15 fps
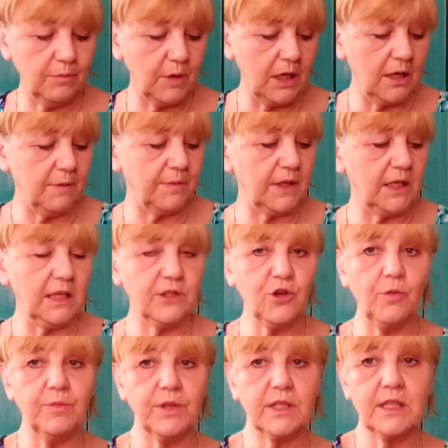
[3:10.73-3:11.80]
uh, the
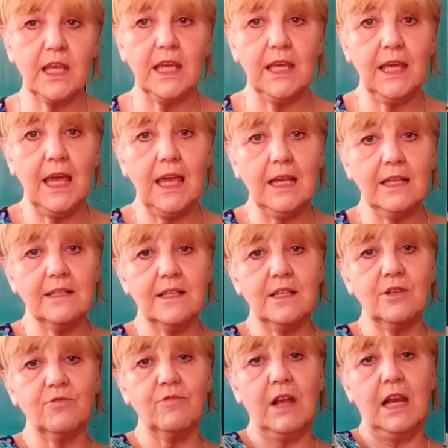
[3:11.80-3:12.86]
Thomas Kinkade
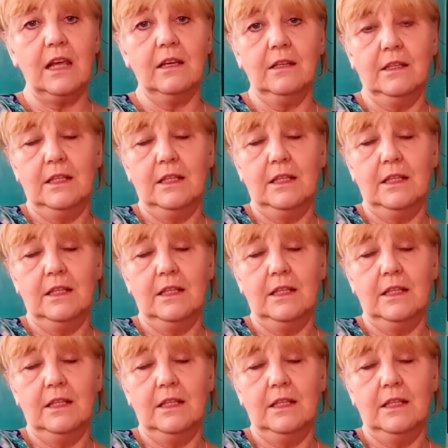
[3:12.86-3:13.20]
Cinderella.